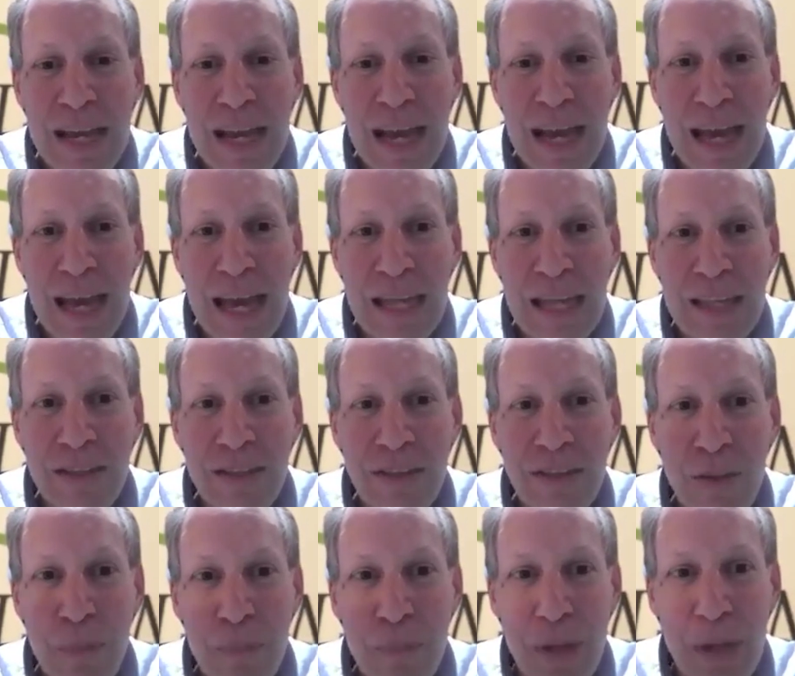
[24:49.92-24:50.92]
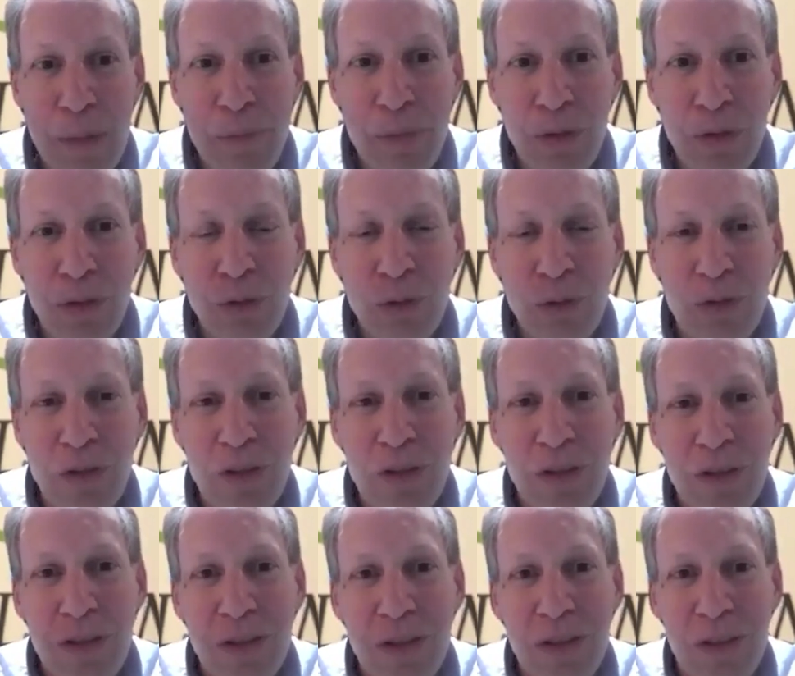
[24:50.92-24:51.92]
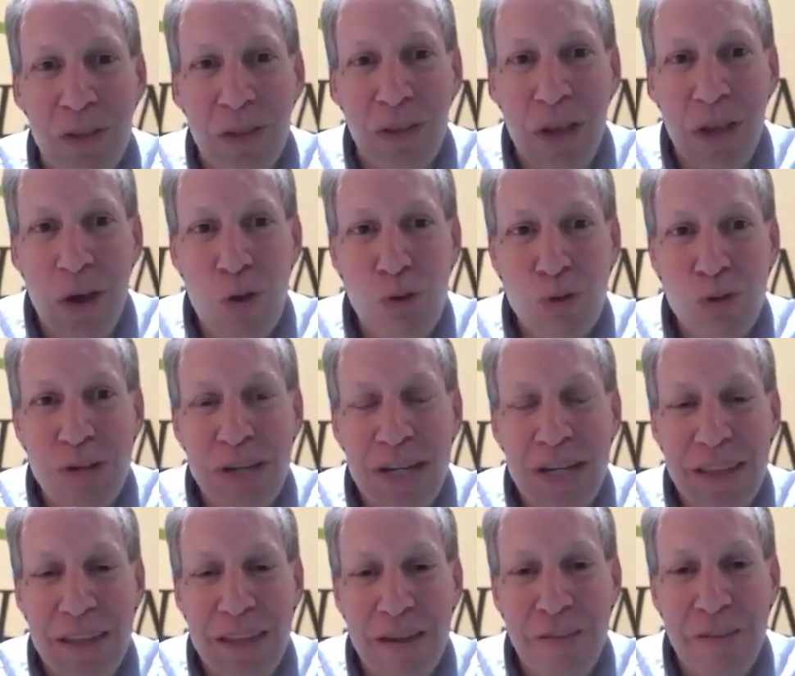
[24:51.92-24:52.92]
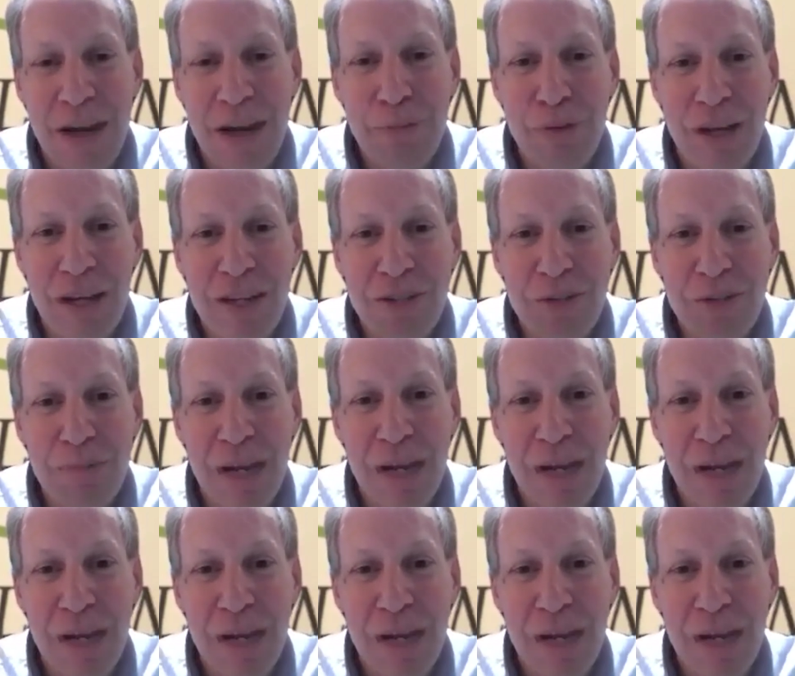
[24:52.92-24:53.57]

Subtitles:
And the people who are lowering their vibration